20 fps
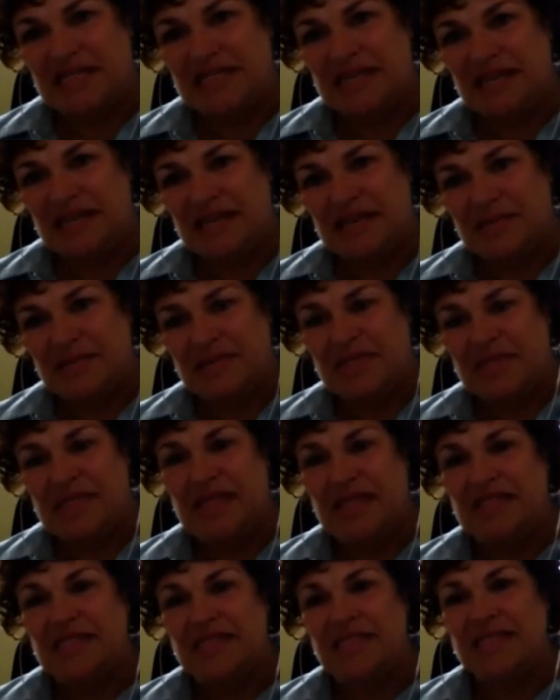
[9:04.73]

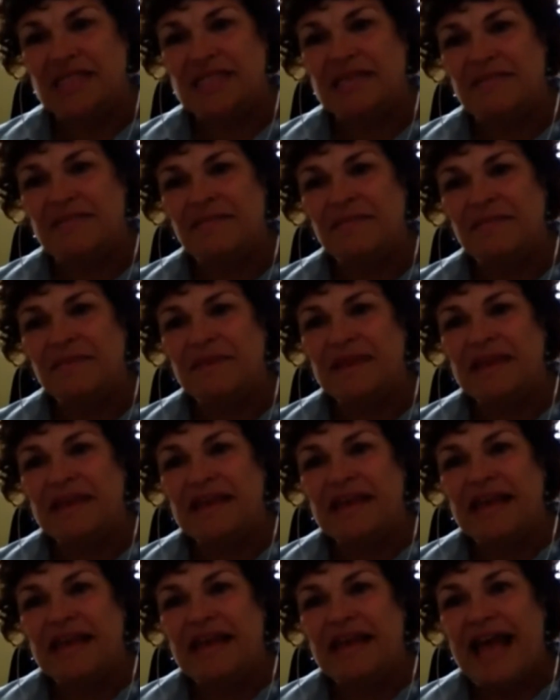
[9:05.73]
circumstances.
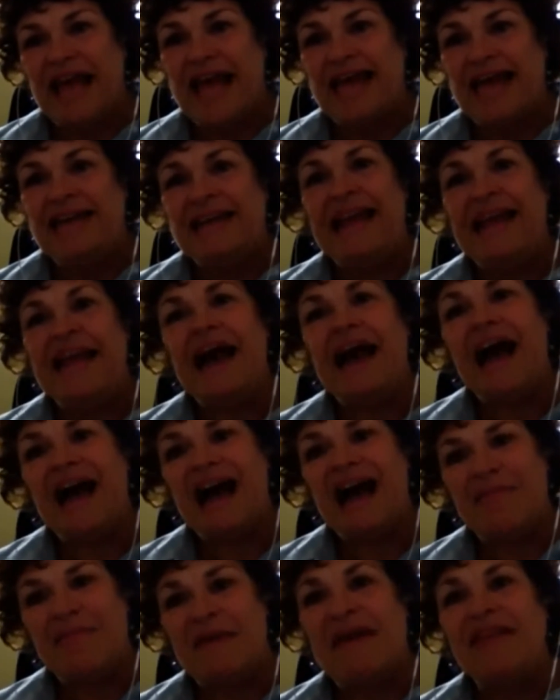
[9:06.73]
And then
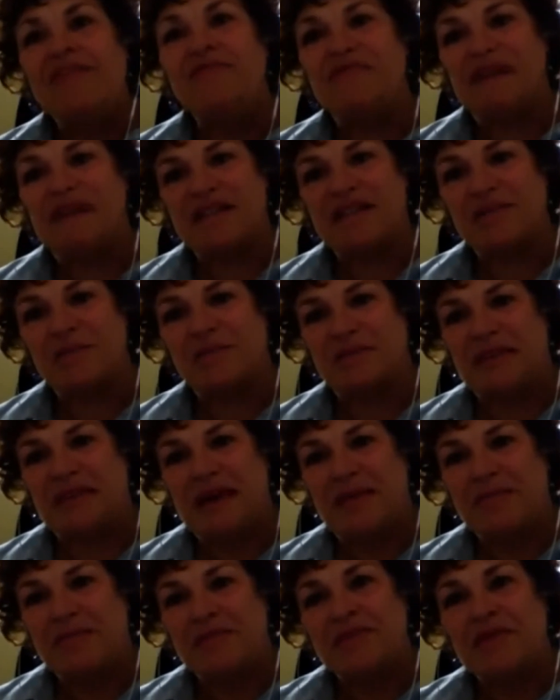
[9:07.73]
I made friends with
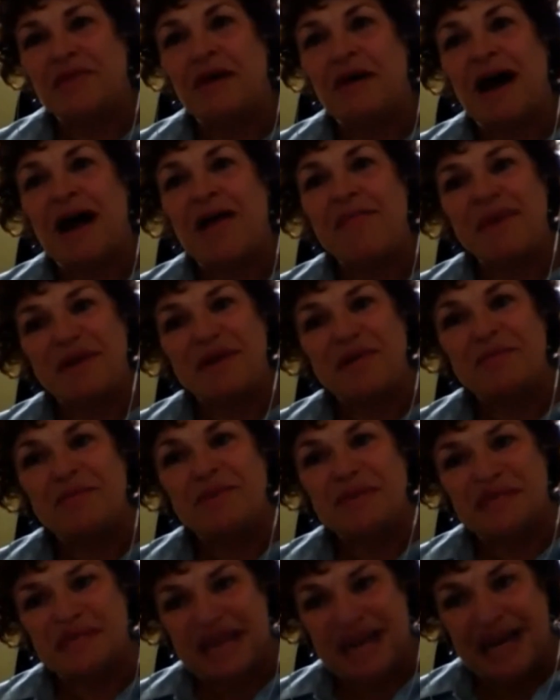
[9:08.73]
them. So I'm going to
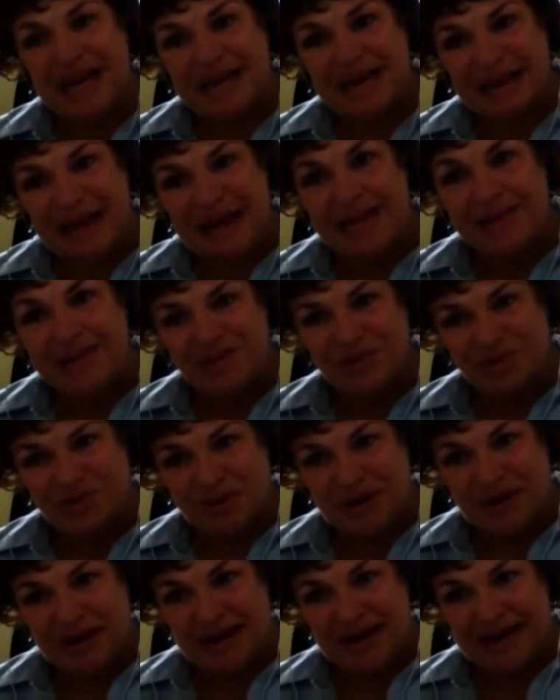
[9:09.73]
be telling that
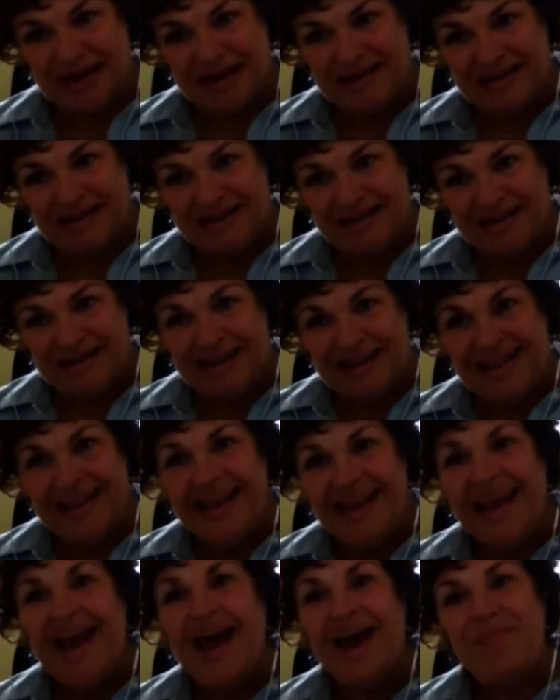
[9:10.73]
story
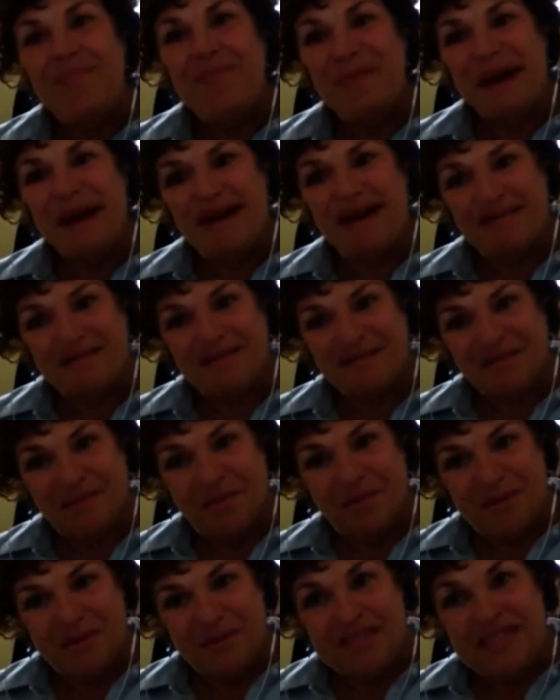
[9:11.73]
about
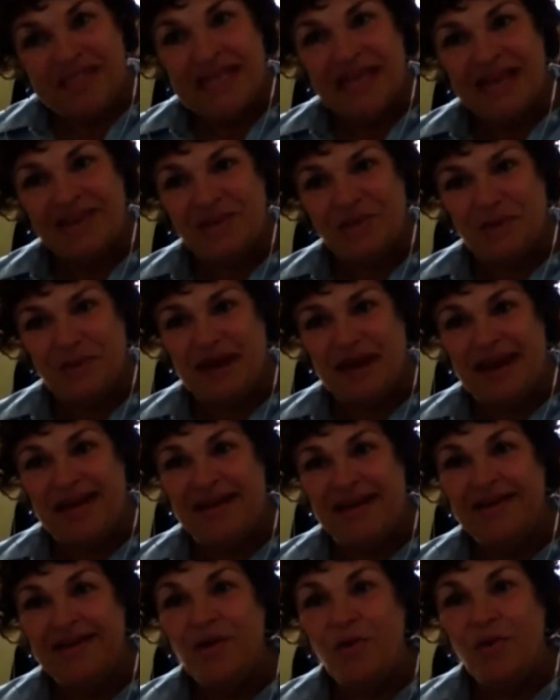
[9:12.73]
women's underwear,
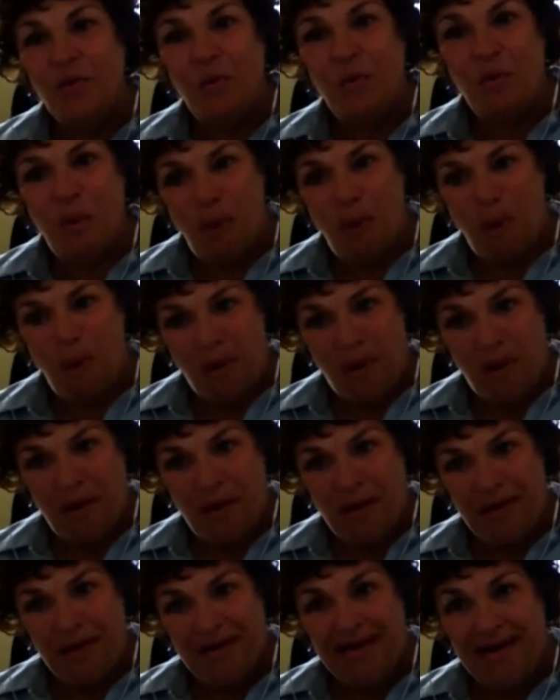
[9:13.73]
war,
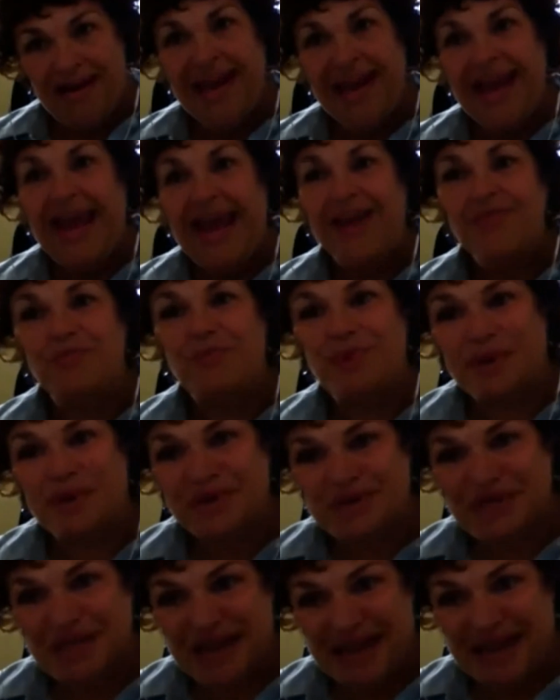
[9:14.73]
and
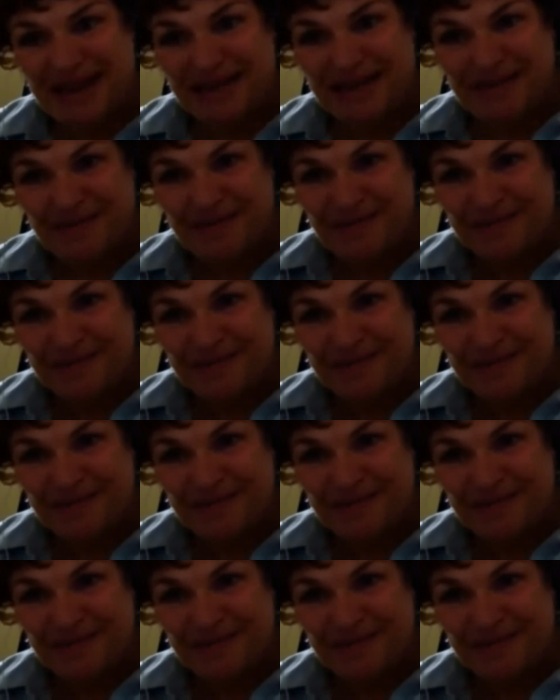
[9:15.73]
Bosnia.